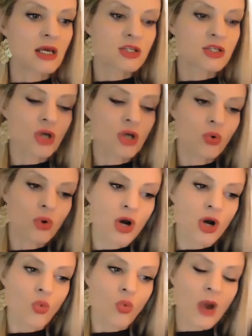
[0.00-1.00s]
So
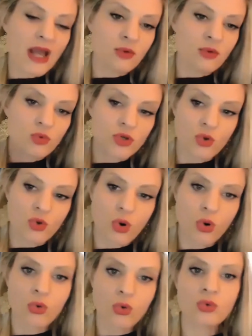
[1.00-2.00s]
when you
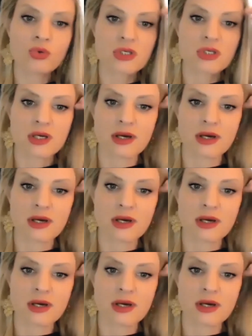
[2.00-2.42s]
hold